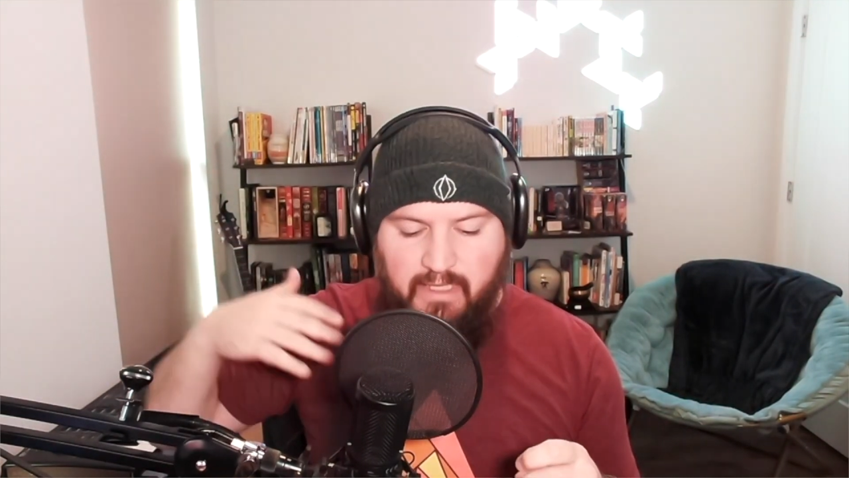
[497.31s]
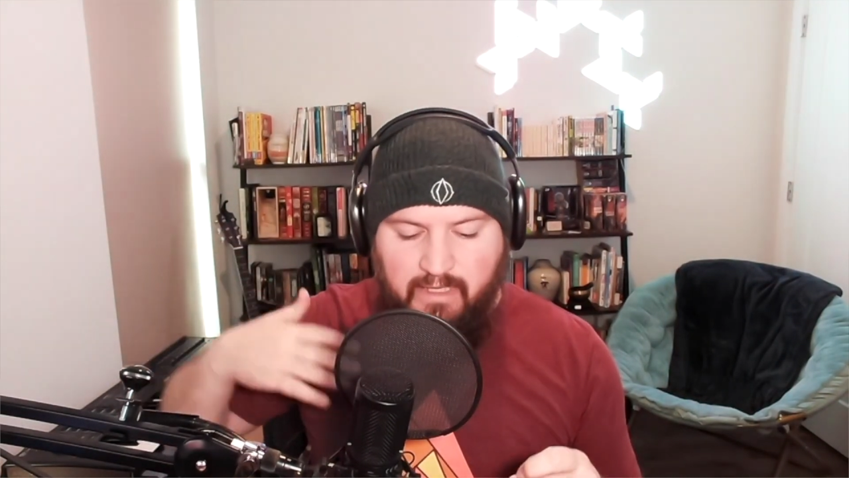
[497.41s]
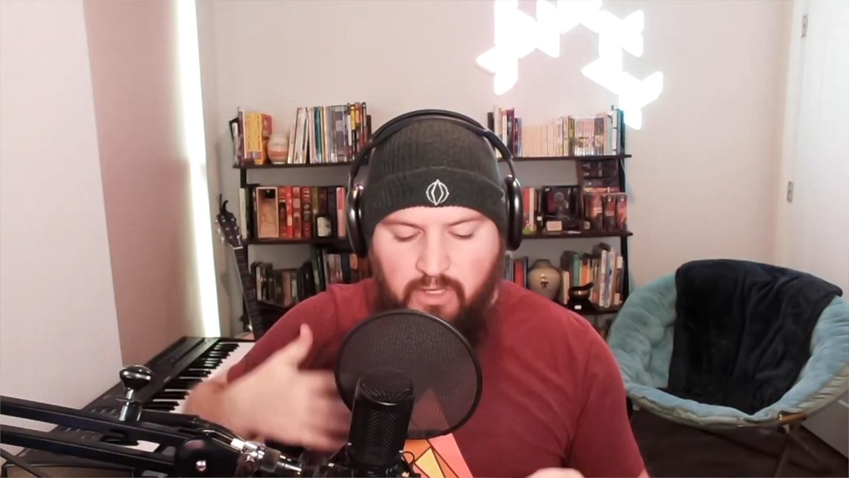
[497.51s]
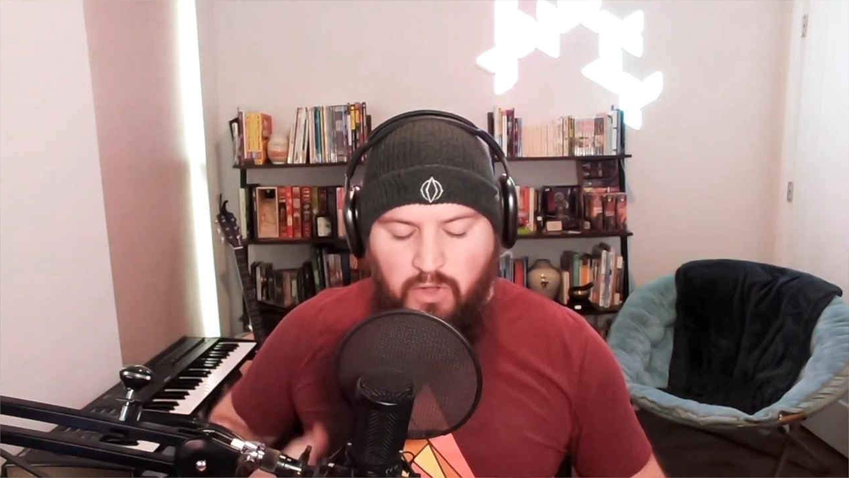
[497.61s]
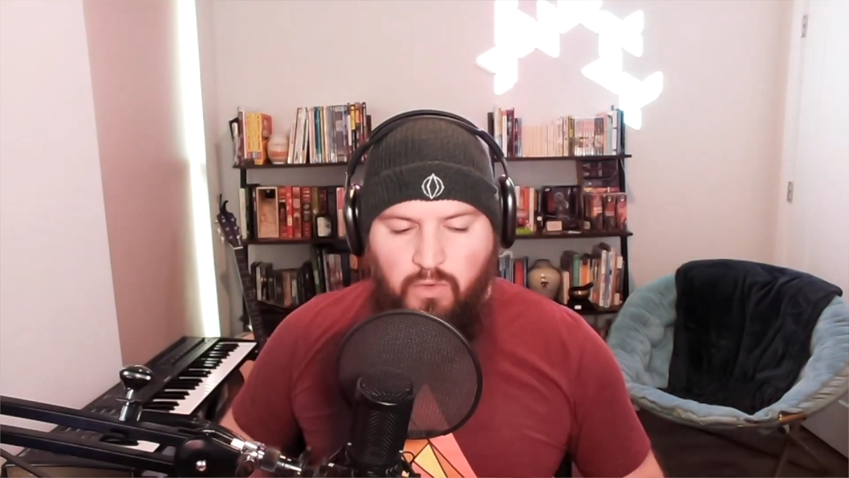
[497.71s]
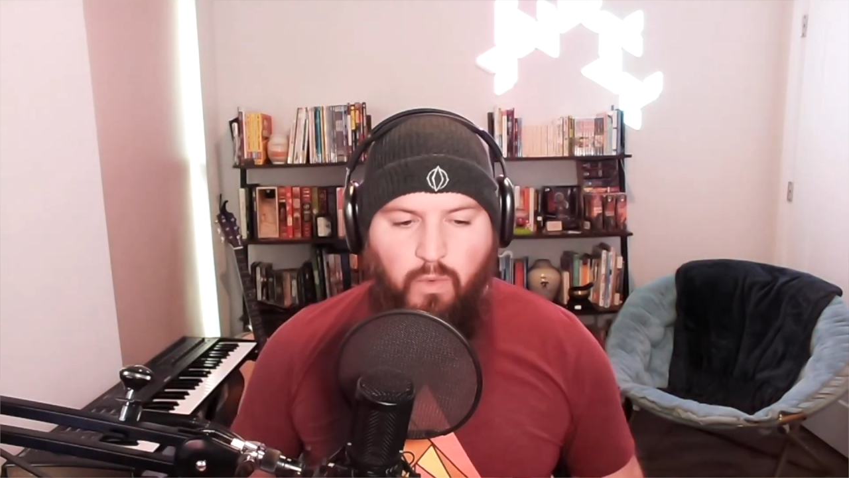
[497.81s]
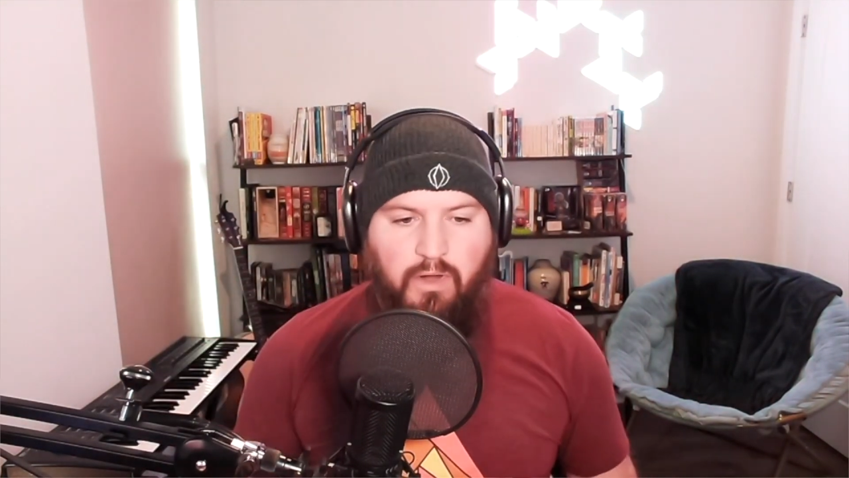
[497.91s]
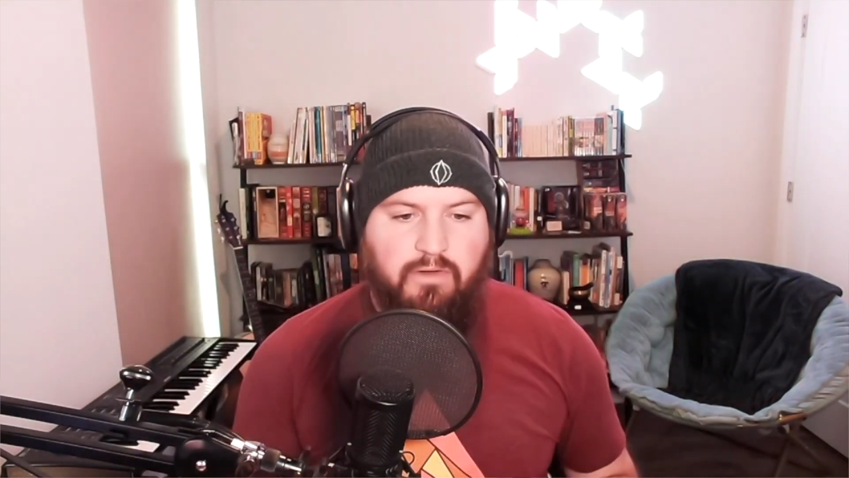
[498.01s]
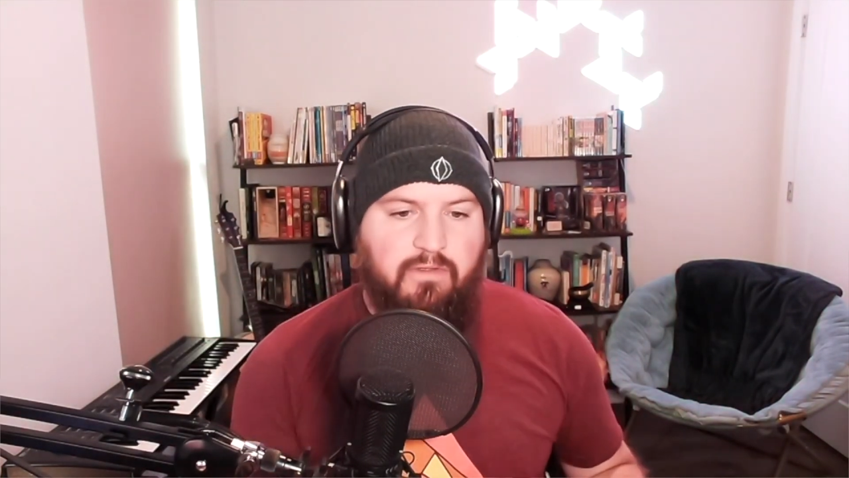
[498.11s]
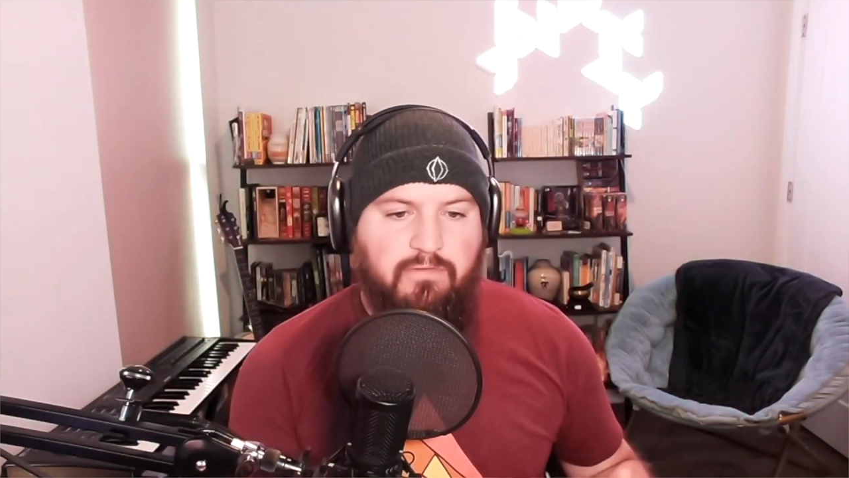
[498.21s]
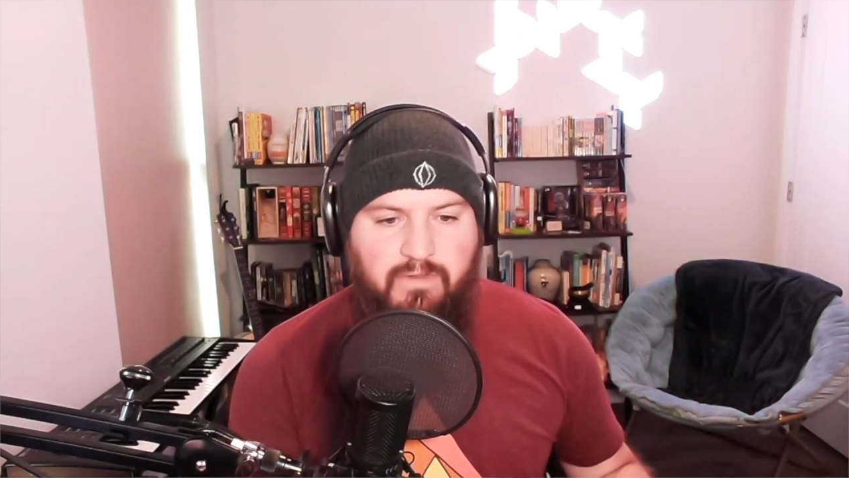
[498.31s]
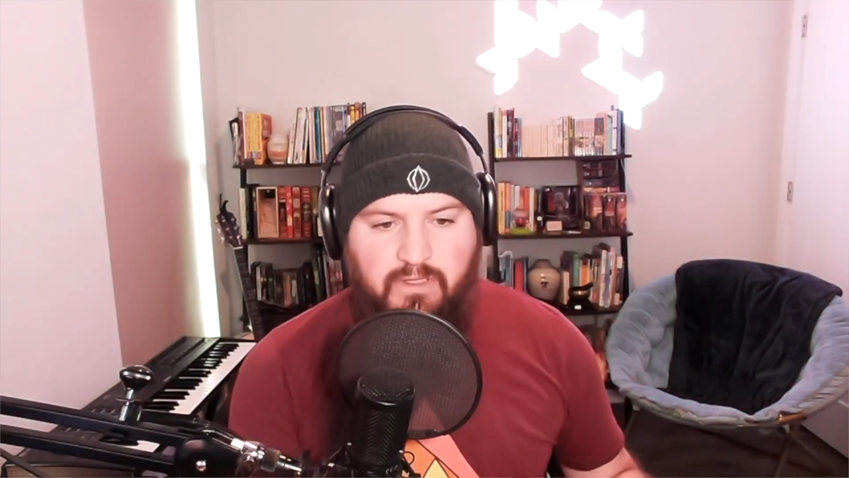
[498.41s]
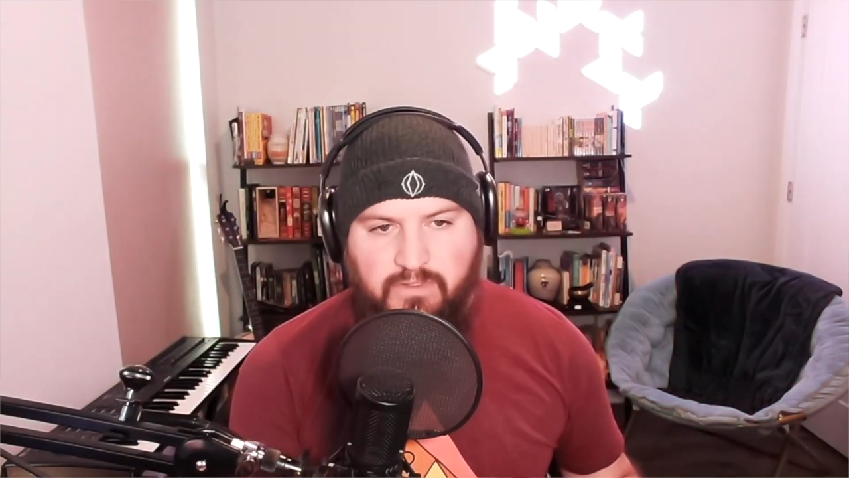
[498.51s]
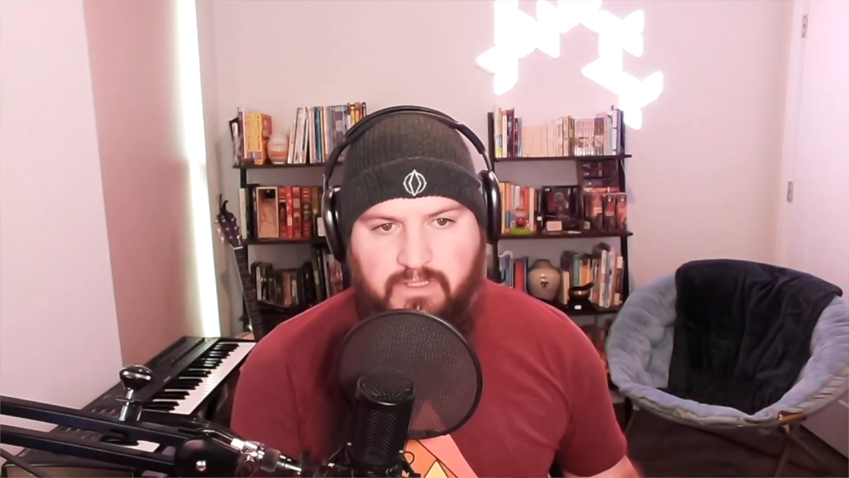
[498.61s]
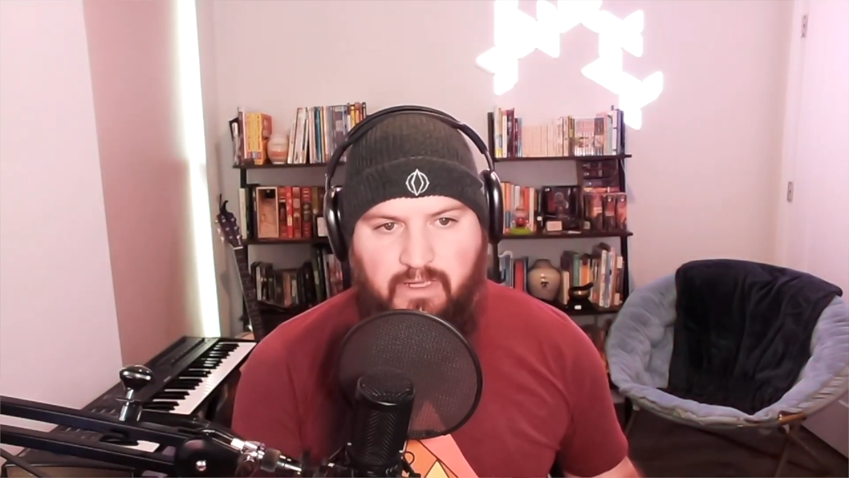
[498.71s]
like what are the
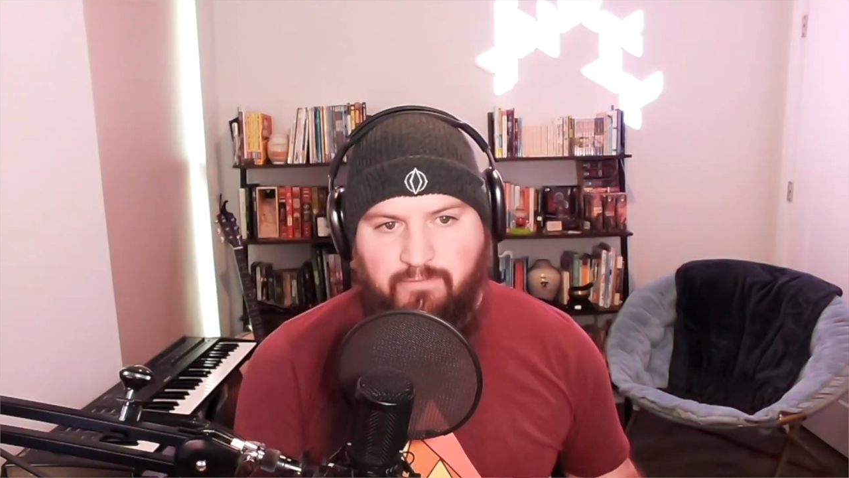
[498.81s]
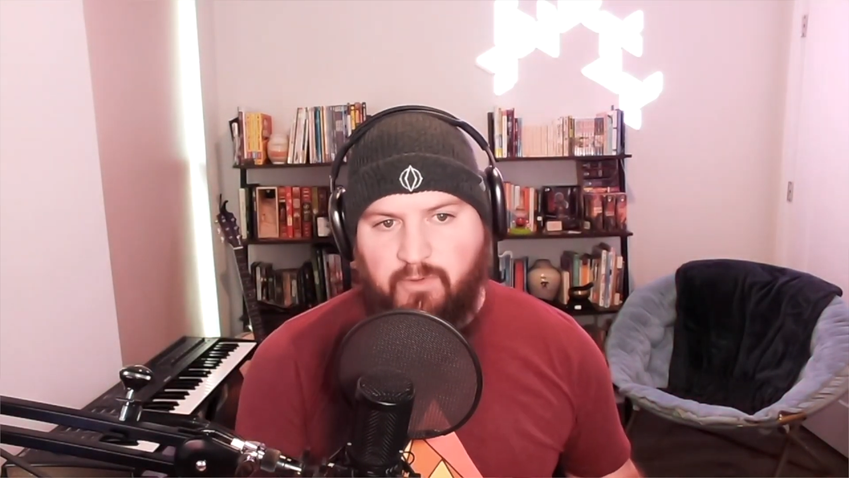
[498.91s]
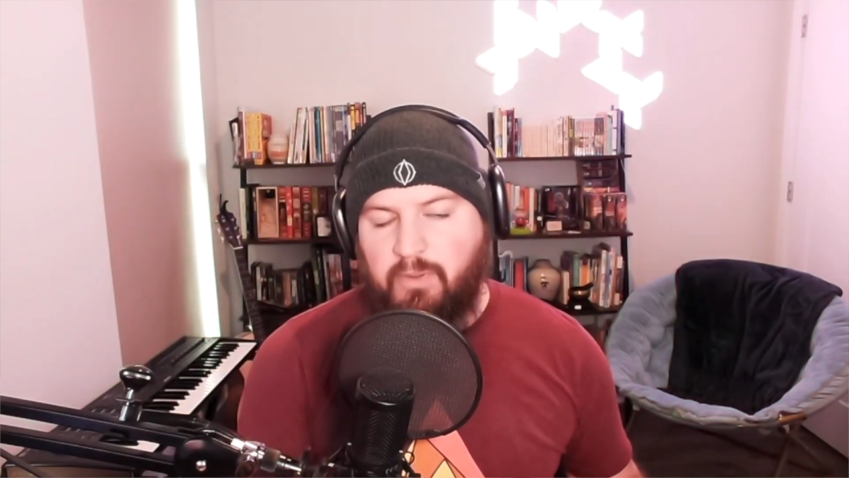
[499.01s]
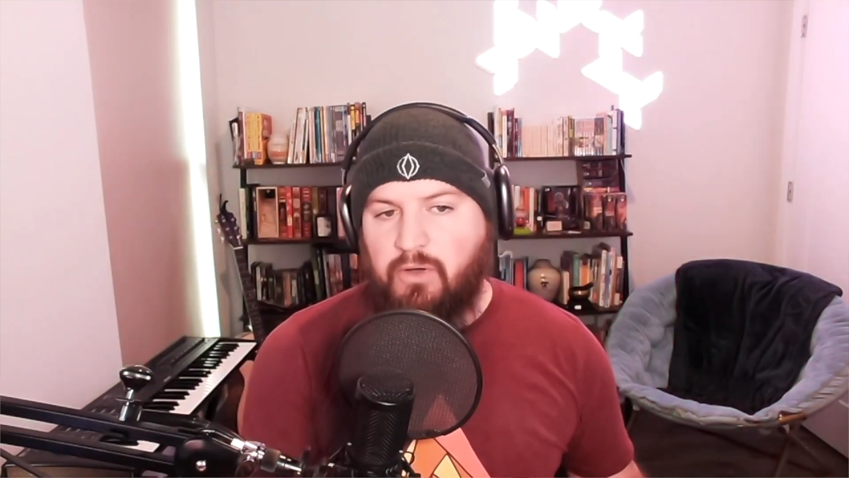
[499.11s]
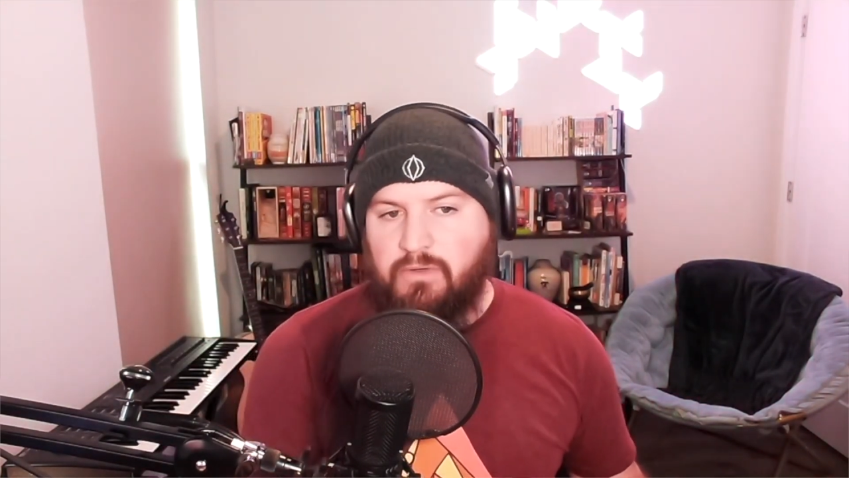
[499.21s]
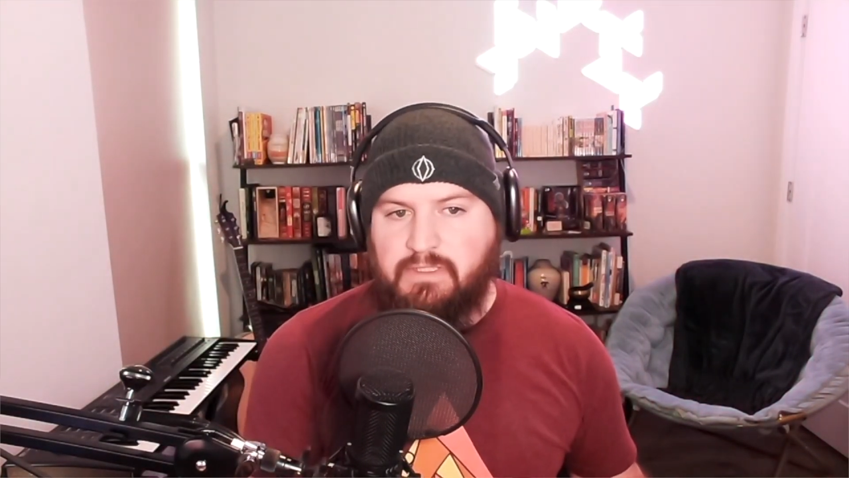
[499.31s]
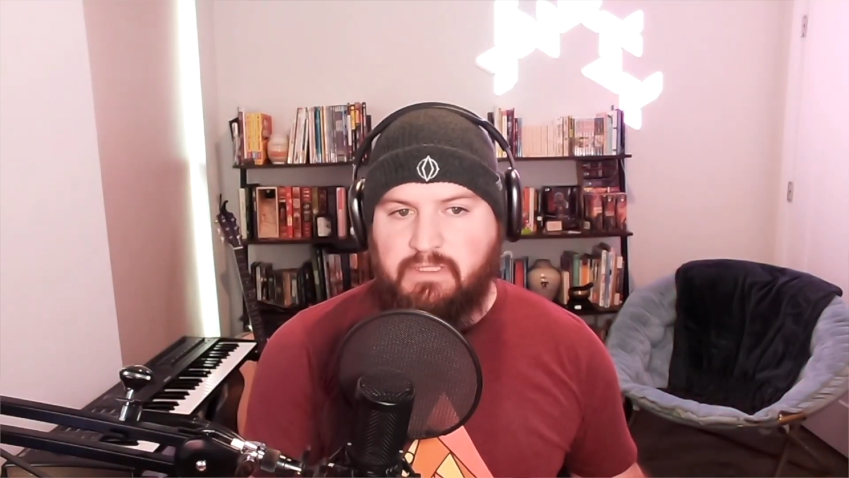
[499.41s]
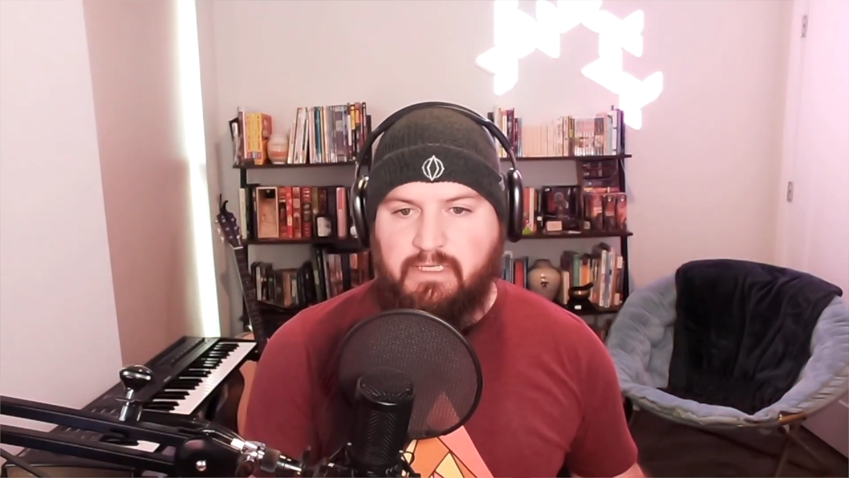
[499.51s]
fields of a post